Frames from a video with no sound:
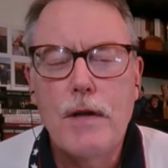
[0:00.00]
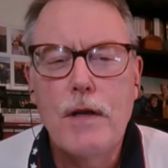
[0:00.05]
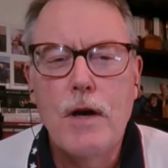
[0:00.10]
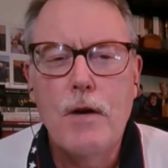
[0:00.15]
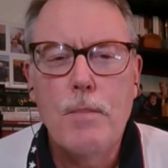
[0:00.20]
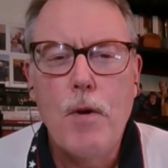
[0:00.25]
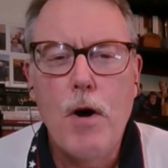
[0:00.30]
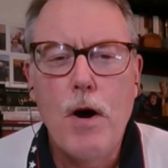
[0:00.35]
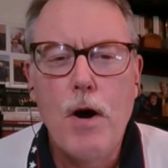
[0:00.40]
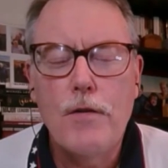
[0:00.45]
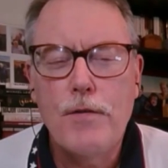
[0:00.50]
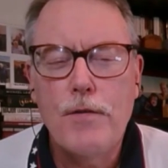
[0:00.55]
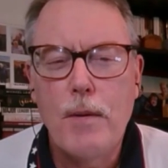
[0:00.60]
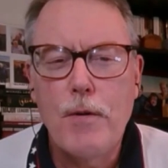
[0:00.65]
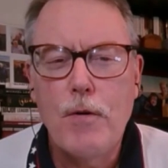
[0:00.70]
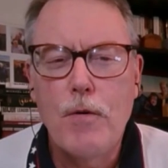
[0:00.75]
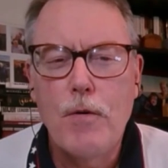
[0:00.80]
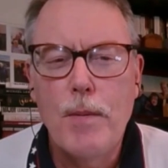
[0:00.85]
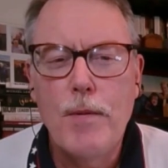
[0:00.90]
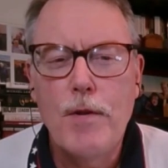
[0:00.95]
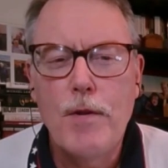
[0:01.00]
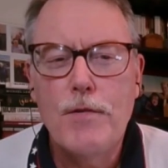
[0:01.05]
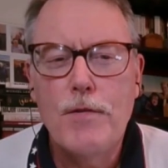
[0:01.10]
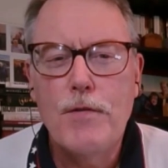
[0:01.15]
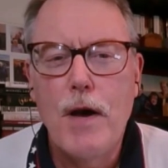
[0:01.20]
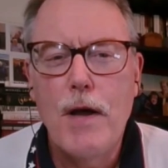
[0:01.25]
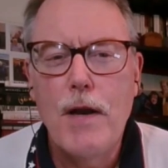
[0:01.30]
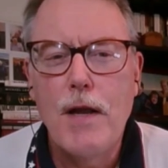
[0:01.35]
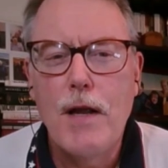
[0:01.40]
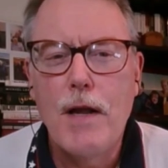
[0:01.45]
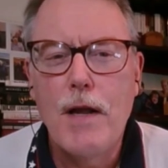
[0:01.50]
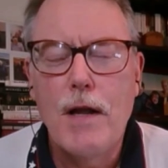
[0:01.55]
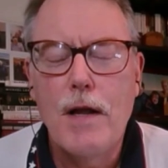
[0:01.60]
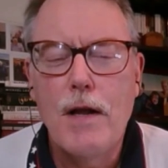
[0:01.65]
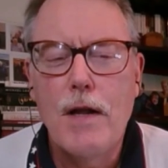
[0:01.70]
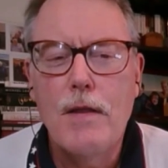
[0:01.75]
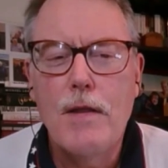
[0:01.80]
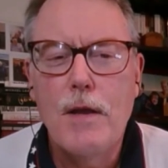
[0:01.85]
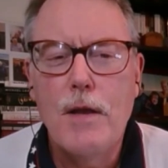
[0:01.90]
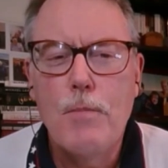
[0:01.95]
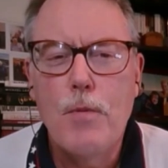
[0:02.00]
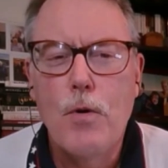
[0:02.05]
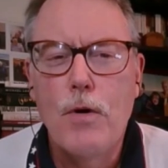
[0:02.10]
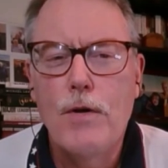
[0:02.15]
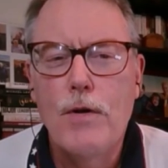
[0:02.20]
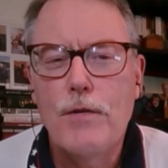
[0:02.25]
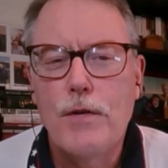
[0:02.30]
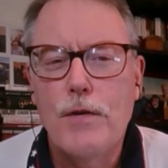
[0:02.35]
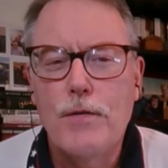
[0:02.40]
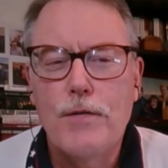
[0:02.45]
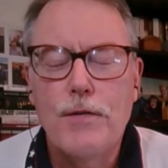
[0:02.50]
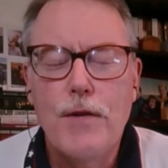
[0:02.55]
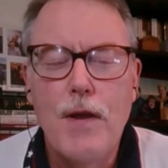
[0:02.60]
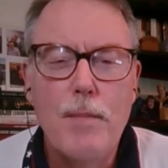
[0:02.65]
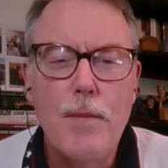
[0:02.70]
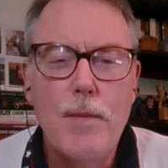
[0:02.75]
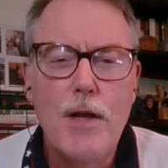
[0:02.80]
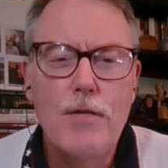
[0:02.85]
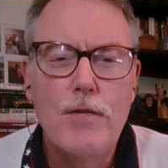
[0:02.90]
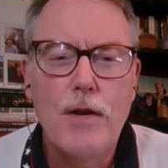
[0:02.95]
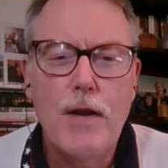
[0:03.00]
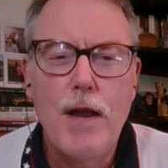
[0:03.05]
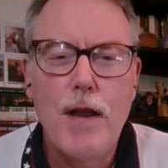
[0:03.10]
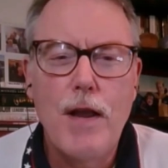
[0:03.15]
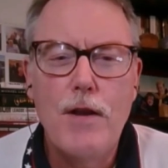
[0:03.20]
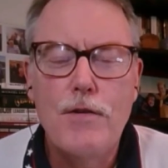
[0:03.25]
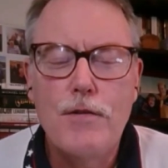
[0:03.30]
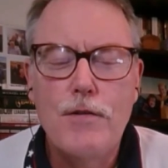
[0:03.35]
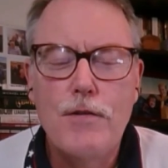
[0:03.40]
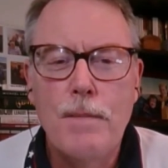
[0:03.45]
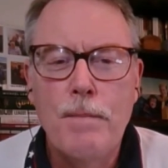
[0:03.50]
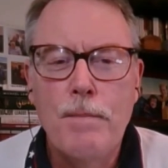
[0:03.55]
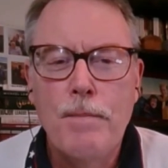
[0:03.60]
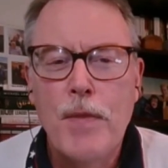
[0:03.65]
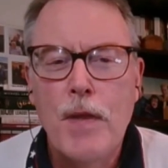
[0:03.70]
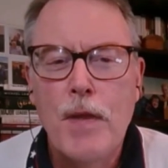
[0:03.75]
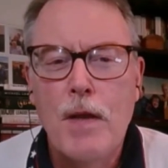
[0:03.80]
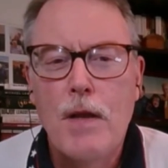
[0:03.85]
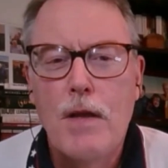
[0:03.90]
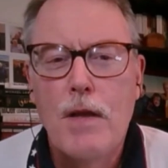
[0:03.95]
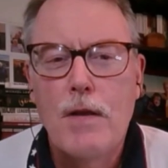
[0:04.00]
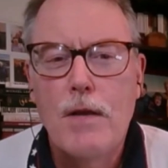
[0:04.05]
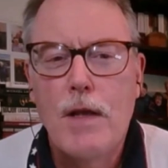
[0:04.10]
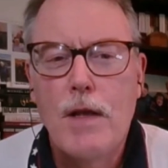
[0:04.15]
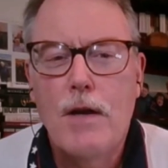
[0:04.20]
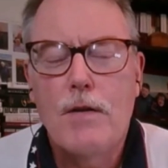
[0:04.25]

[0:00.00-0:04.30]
you know part of something we've been studying the importance of STEM education, mm -hmm. you